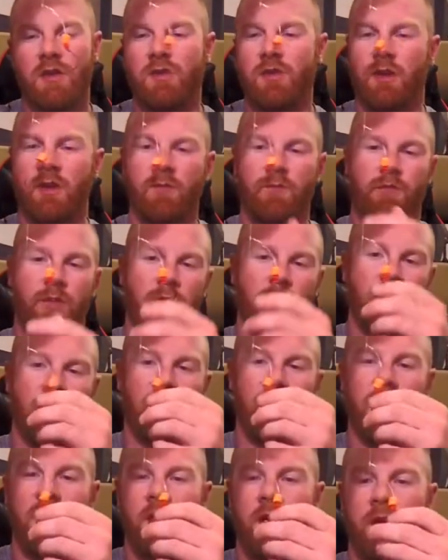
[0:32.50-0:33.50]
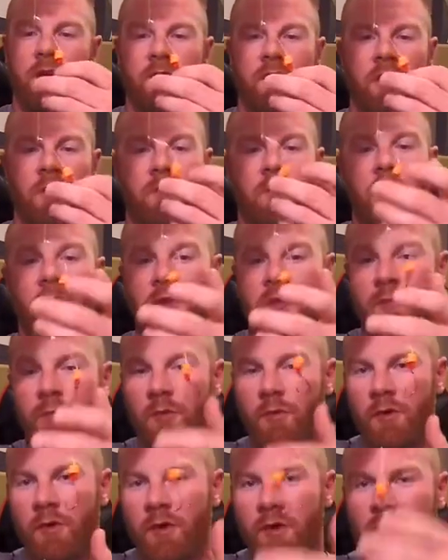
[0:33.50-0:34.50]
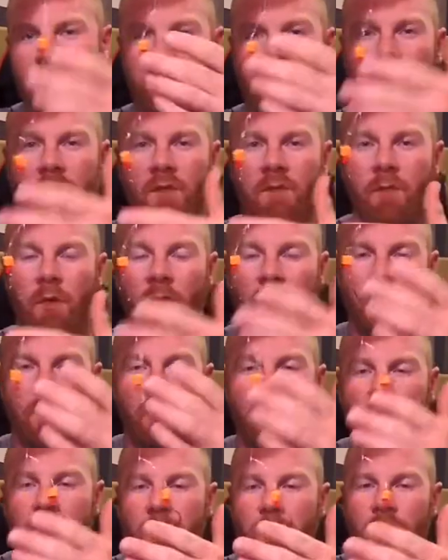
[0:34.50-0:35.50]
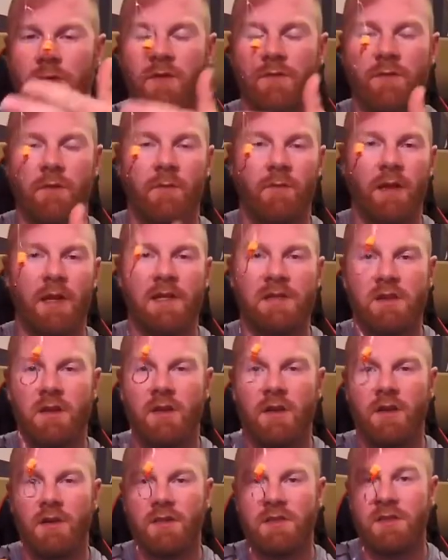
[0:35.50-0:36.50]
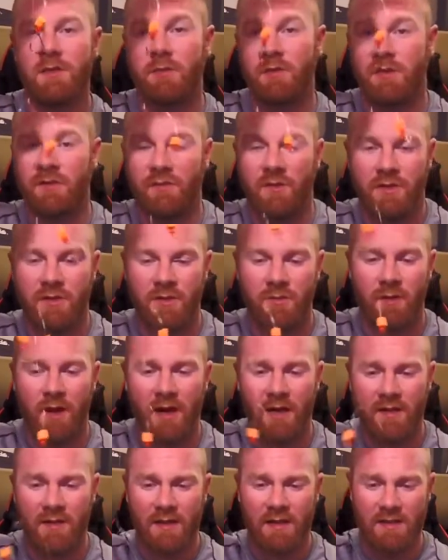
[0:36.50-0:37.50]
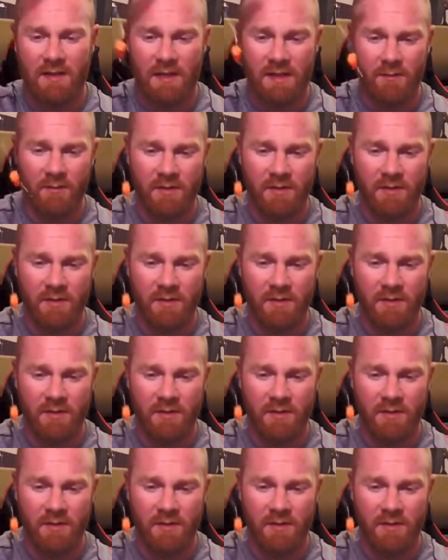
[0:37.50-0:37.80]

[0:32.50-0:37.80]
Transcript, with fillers: You can put you know multiple hooks on mul multiple different baits on here to see what the fish are biting that day.